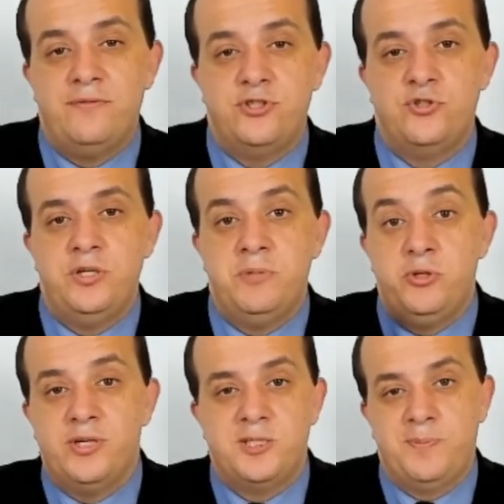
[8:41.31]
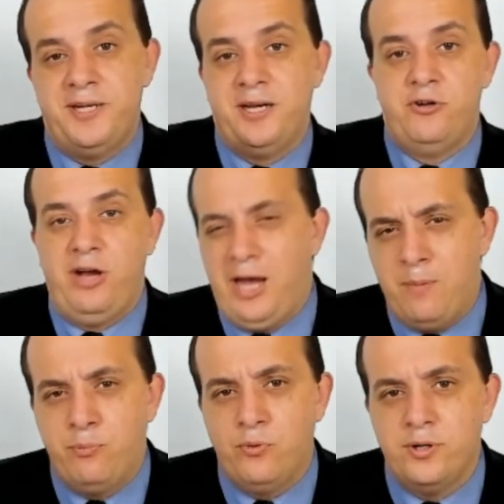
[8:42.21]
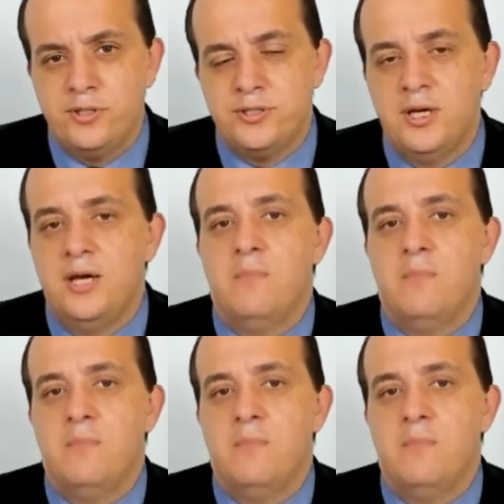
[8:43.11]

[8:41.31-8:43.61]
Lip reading: stream and you explain how your app works,